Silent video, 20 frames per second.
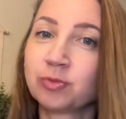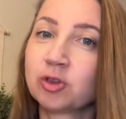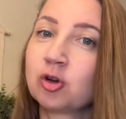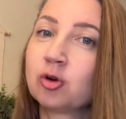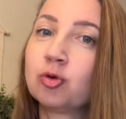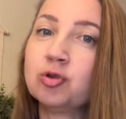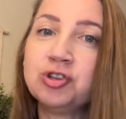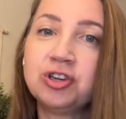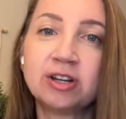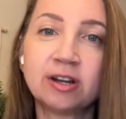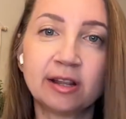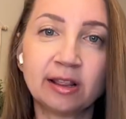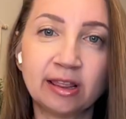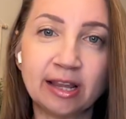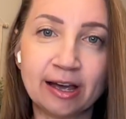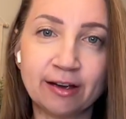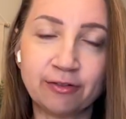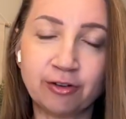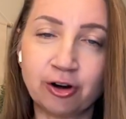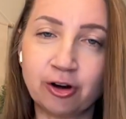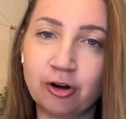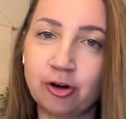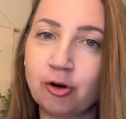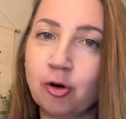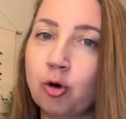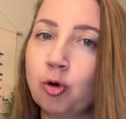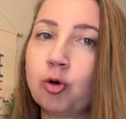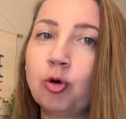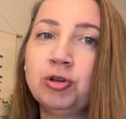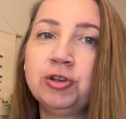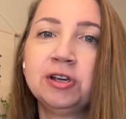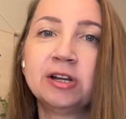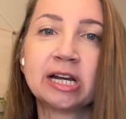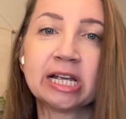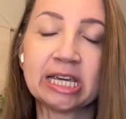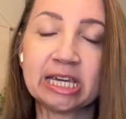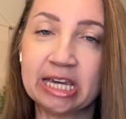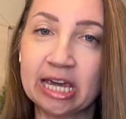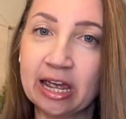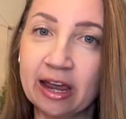who didn't love her or who
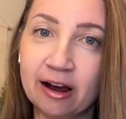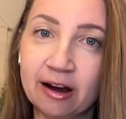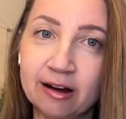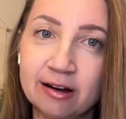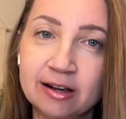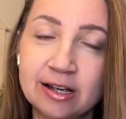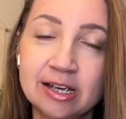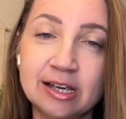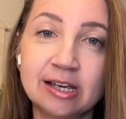didn't care.